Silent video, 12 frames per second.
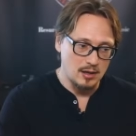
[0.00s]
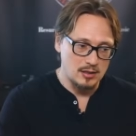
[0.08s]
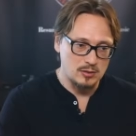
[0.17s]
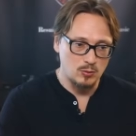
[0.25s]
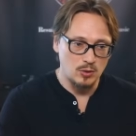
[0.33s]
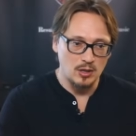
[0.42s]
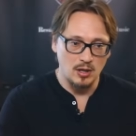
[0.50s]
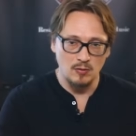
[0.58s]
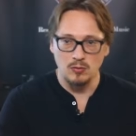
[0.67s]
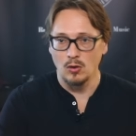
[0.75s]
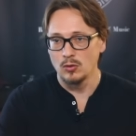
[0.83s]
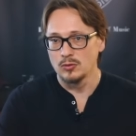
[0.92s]
as we
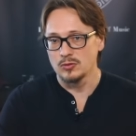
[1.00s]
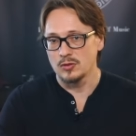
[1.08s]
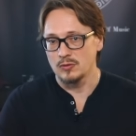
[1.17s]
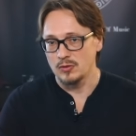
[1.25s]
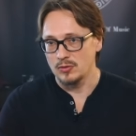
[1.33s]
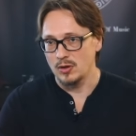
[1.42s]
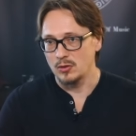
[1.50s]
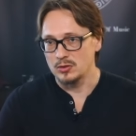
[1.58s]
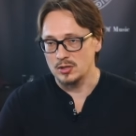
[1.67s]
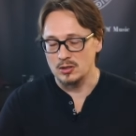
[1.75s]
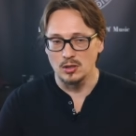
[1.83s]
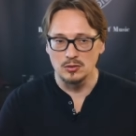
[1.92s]
evolved with our
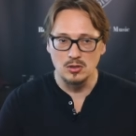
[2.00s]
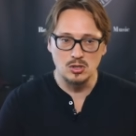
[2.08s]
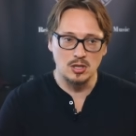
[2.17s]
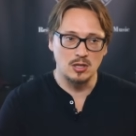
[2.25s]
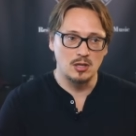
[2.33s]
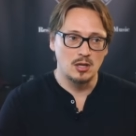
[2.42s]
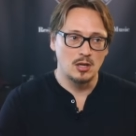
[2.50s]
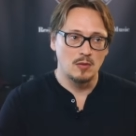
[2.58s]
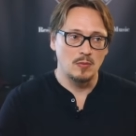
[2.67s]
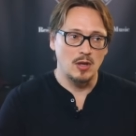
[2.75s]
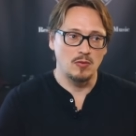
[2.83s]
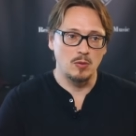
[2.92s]
technology,
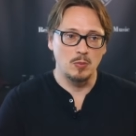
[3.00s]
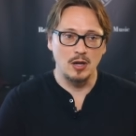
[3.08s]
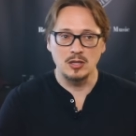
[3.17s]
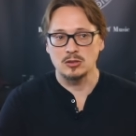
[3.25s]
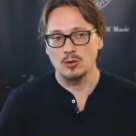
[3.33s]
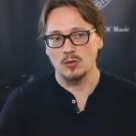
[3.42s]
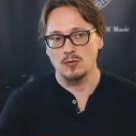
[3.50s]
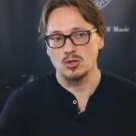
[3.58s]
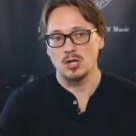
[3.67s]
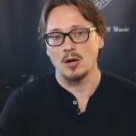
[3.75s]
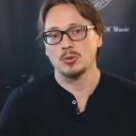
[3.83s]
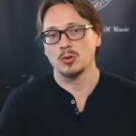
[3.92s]
everybody sort of
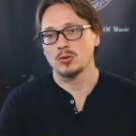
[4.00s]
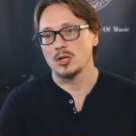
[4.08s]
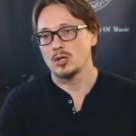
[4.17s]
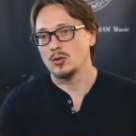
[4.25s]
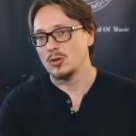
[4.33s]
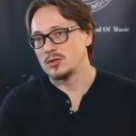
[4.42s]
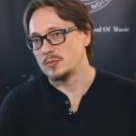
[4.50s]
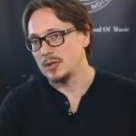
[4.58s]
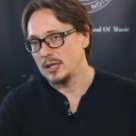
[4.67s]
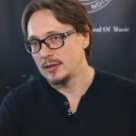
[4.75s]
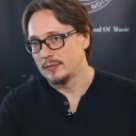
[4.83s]
jumped on the USB.